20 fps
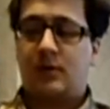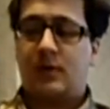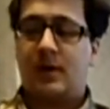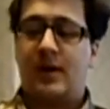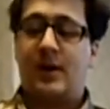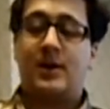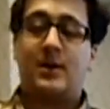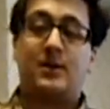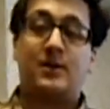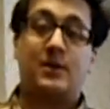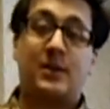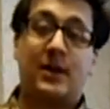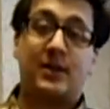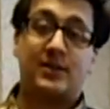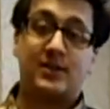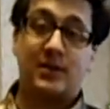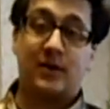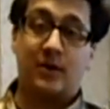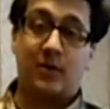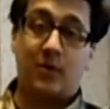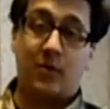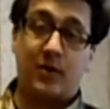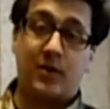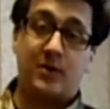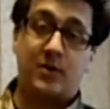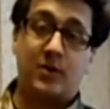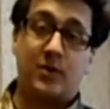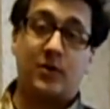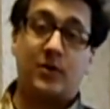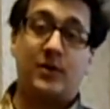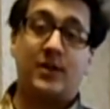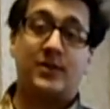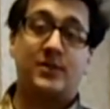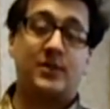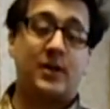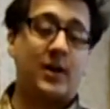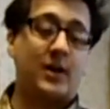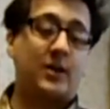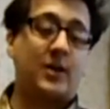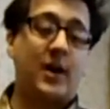Okay, next thing you want to do is
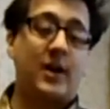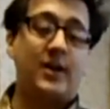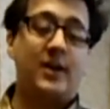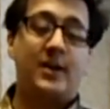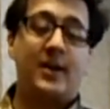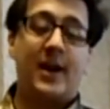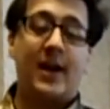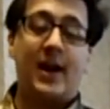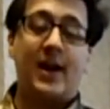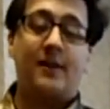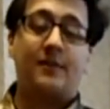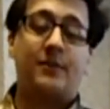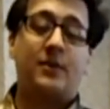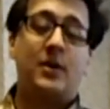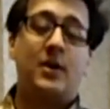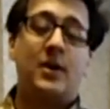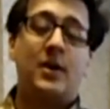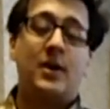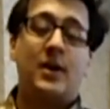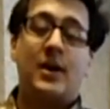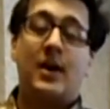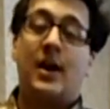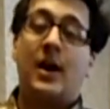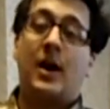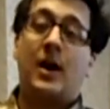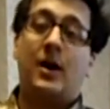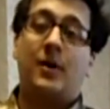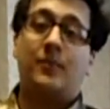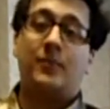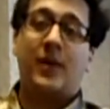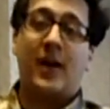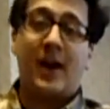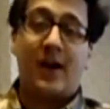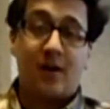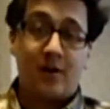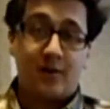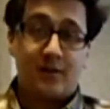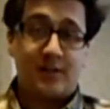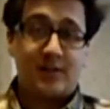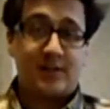uh, cut it in half. Um,
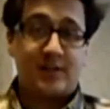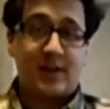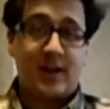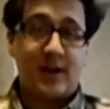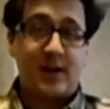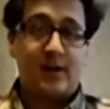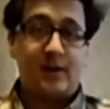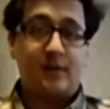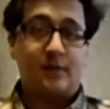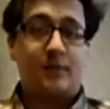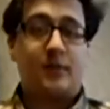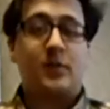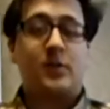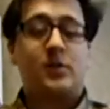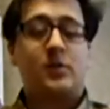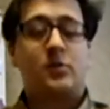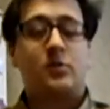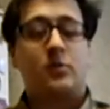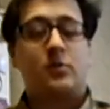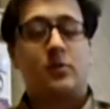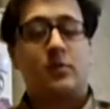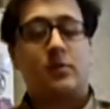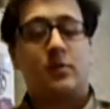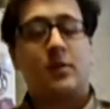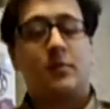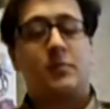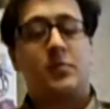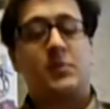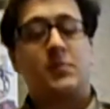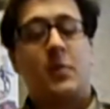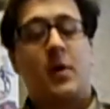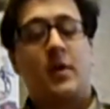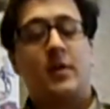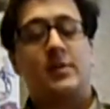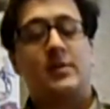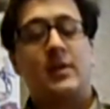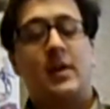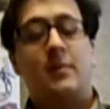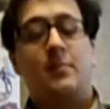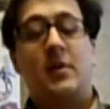err on the side of the the smaller
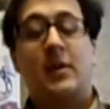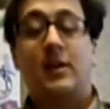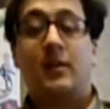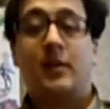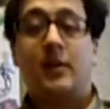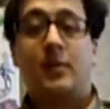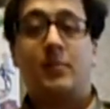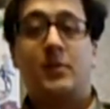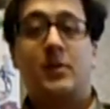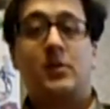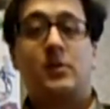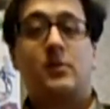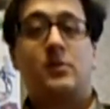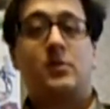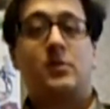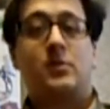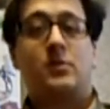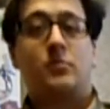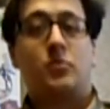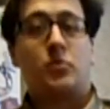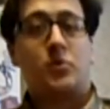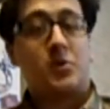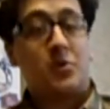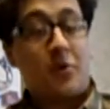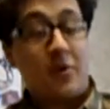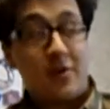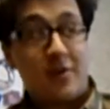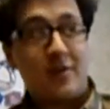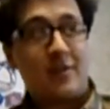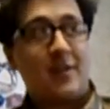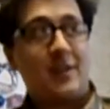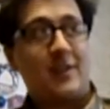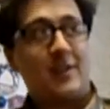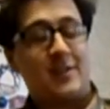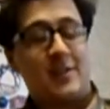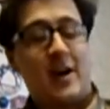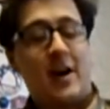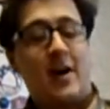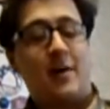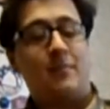side being a little bit shorter than the
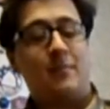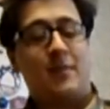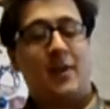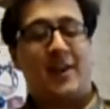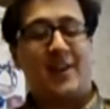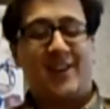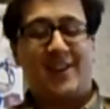top.